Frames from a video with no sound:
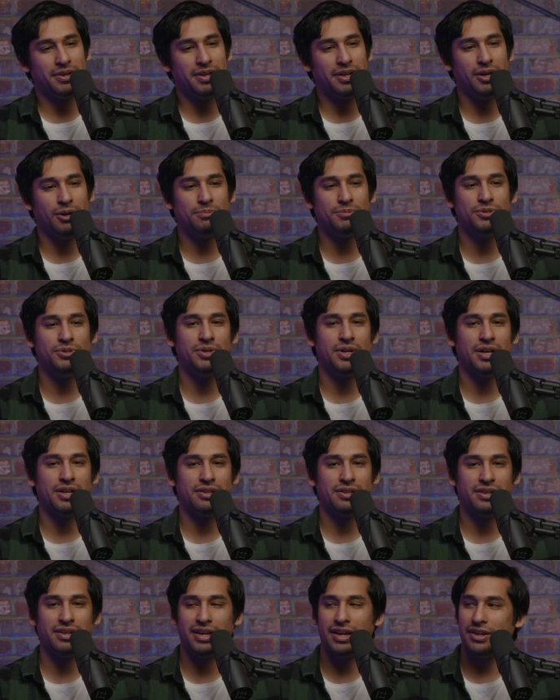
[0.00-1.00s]
It helps you
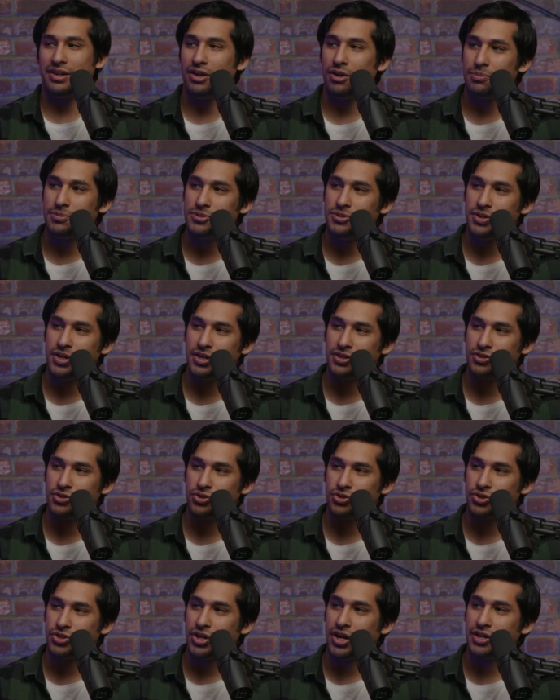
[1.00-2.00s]
get
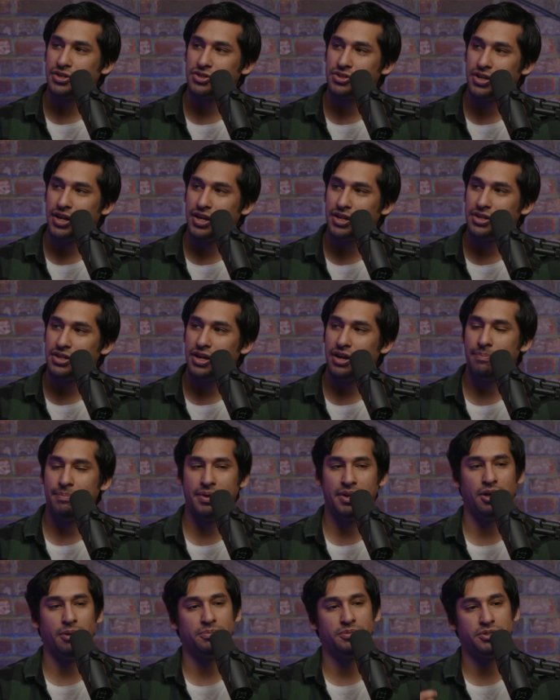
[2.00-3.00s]
your shots lined up.
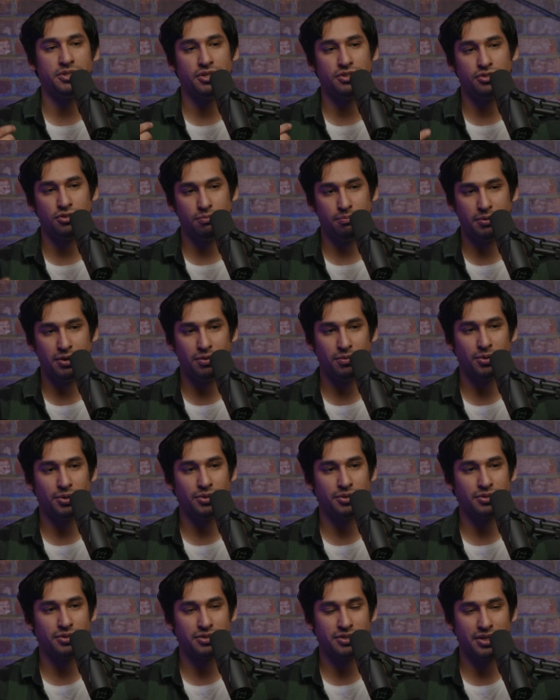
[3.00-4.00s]
It helps you get your
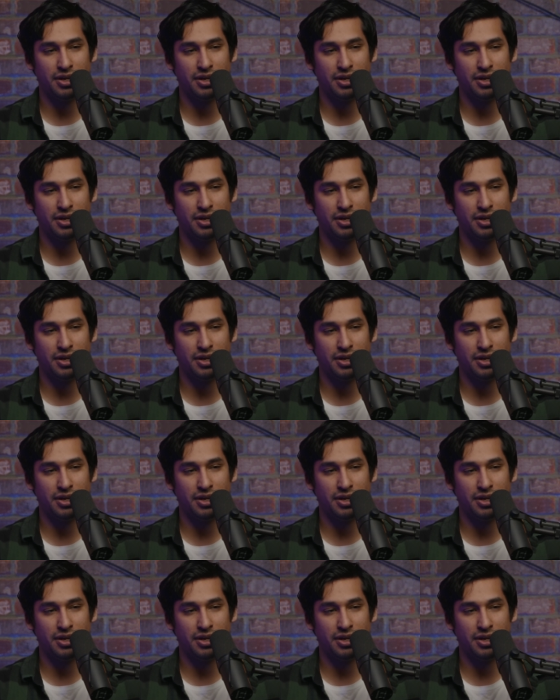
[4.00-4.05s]
B-rolls,